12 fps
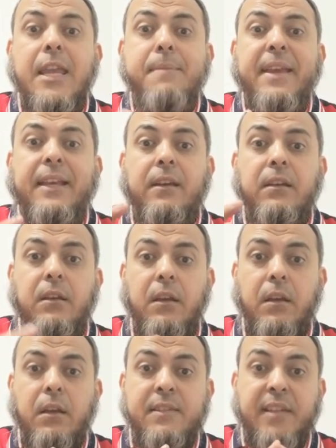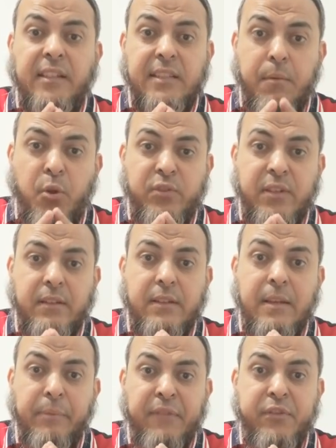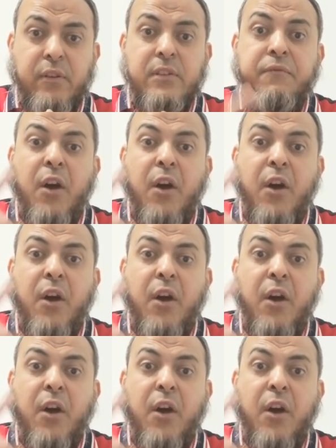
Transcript: He make uh, studies about the benefits.